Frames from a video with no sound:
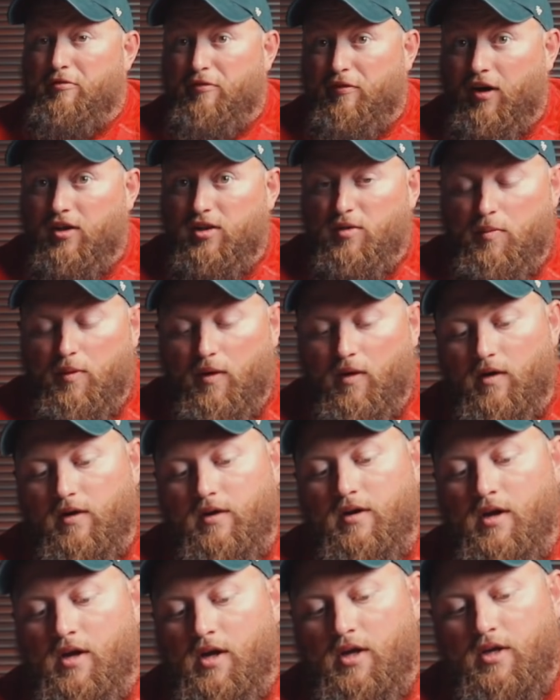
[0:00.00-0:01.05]
fall apart.
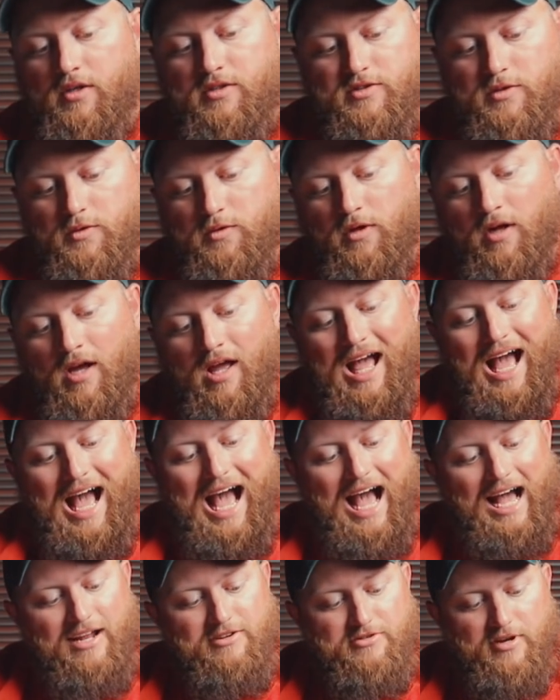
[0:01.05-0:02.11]
So
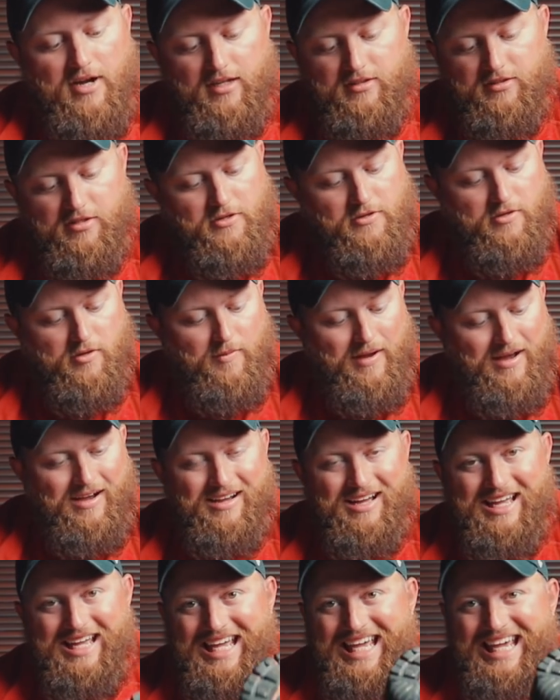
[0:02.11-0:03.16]
I try to
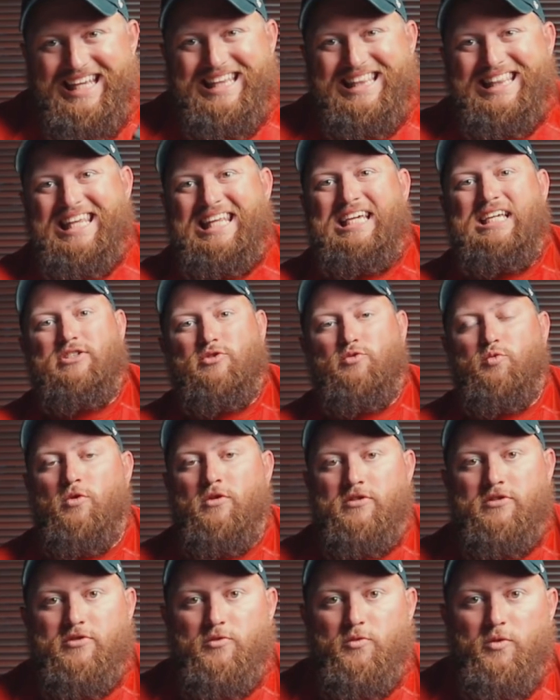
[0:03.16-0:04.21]
about at least
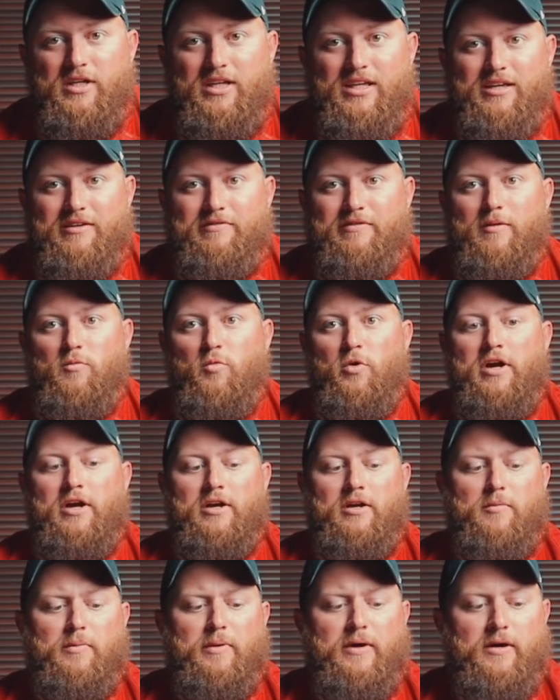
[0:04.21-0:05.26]
once a week, if I'm
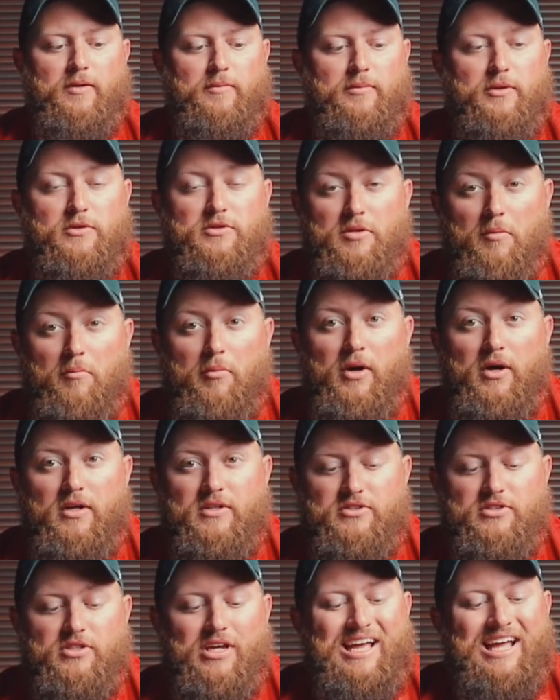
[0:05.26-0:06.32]
wearing a pair of boots a
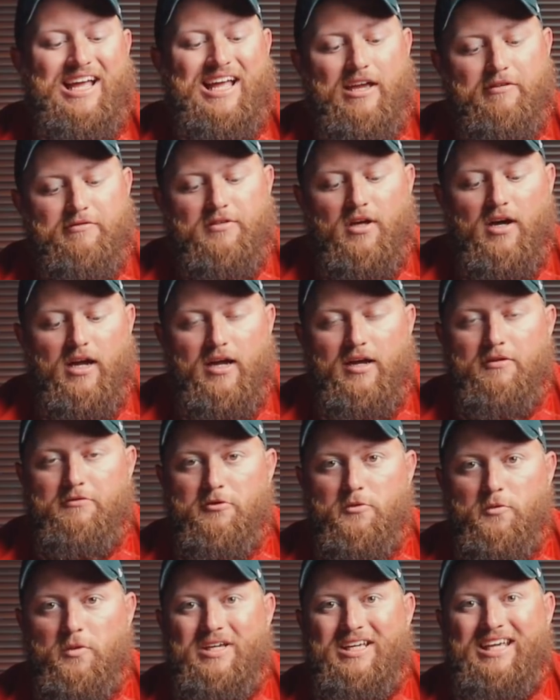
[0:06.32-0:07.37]
bunch, if not
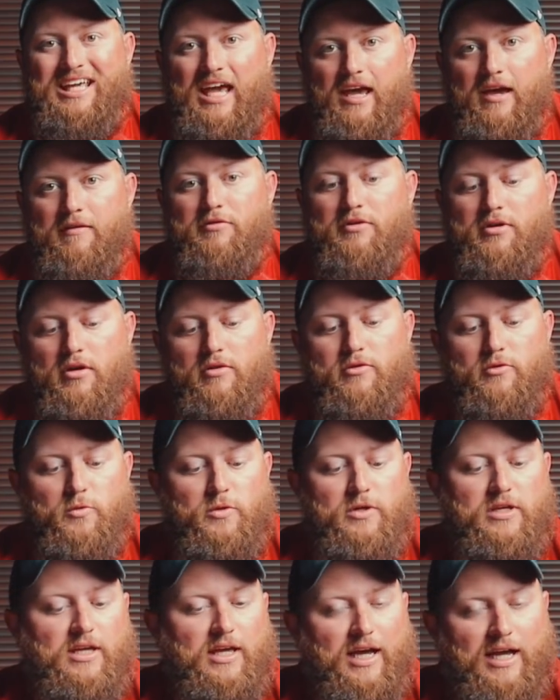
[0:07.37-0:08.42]
every week, every other
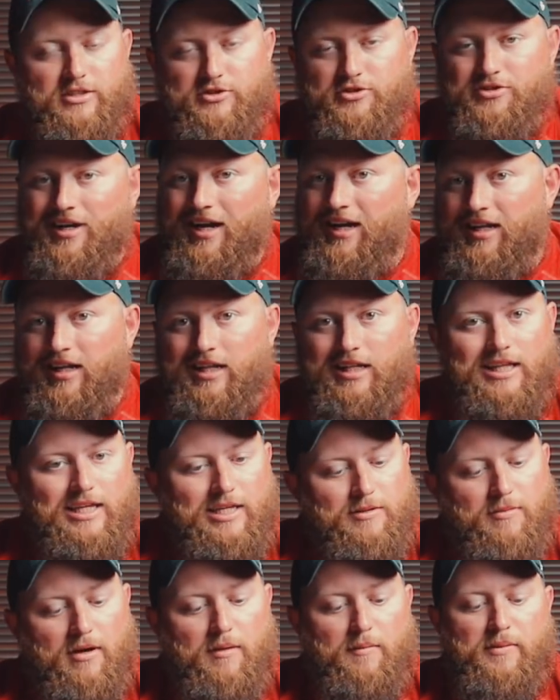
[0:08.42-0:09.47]
week, I try to
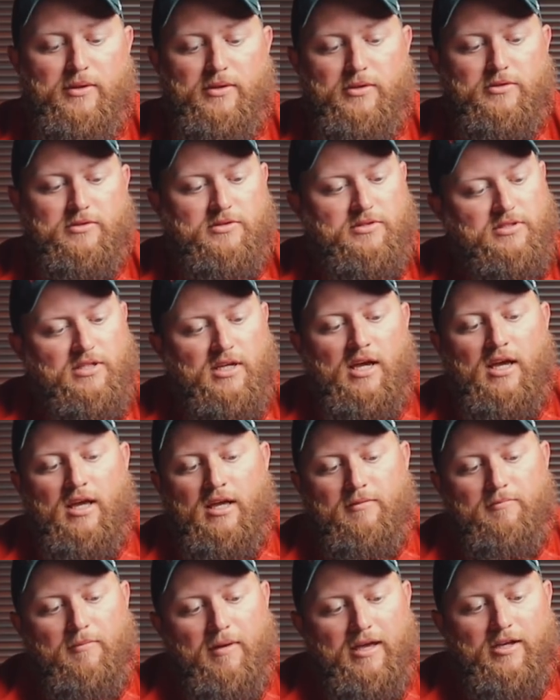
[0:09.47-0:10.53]
clean my boots,
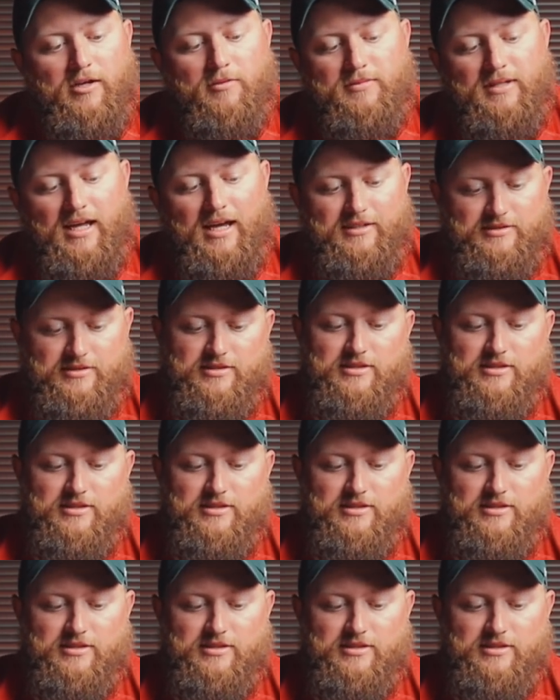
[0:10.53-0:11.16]
make them nice